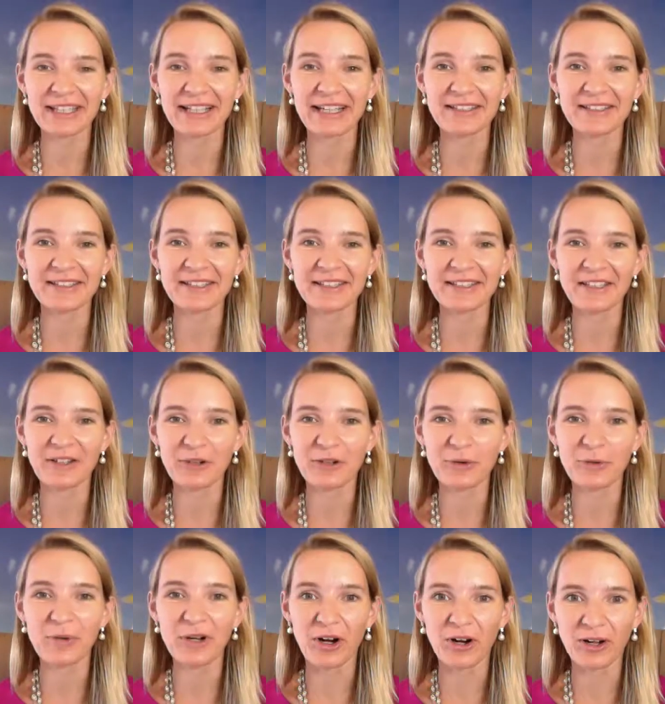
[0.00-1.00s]
And, you
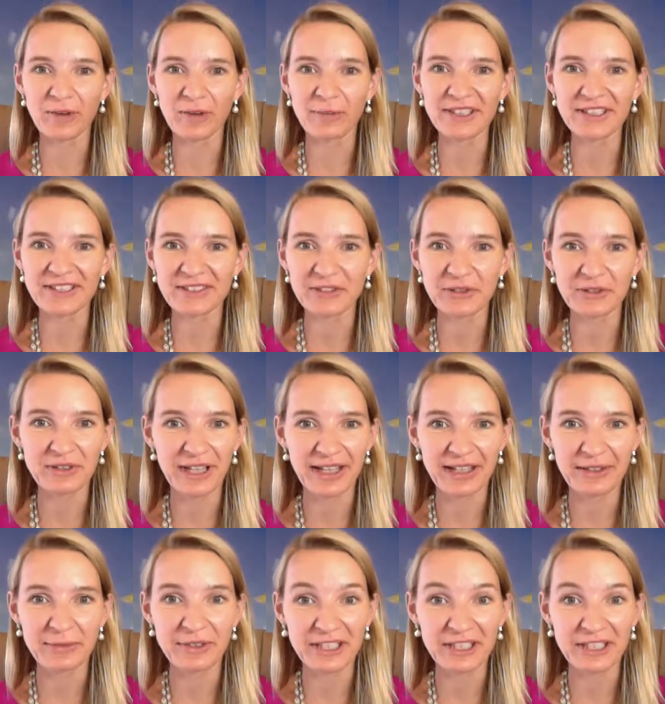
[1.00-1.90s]
know, we always do, like,